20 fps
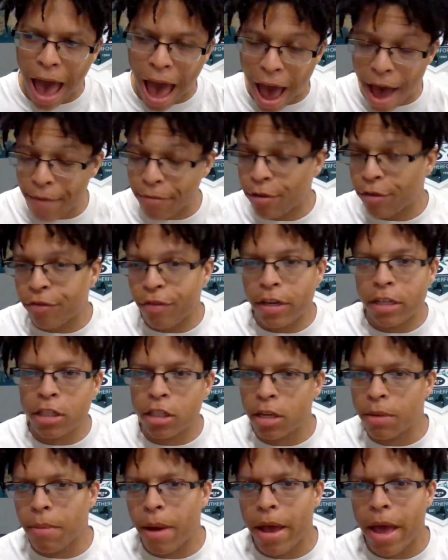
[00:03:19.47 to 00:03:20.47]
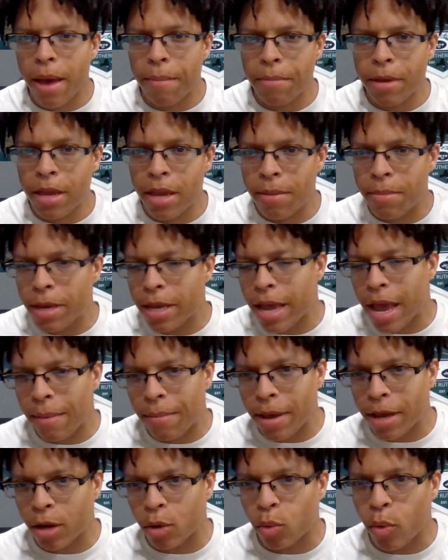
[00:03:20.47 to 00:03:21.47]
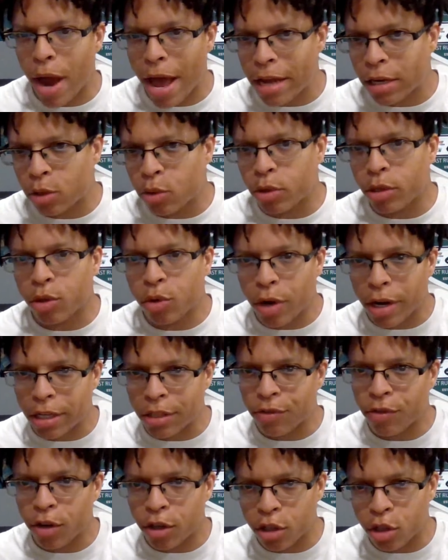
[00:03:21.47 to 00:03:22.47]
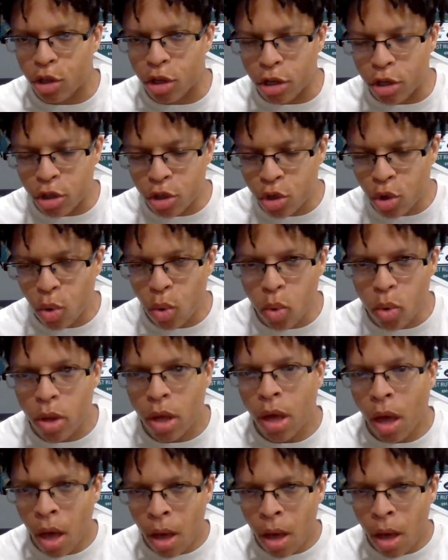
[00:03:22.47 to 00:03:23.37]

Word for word: after finishing Miami, he became a graduate transfer to Duke,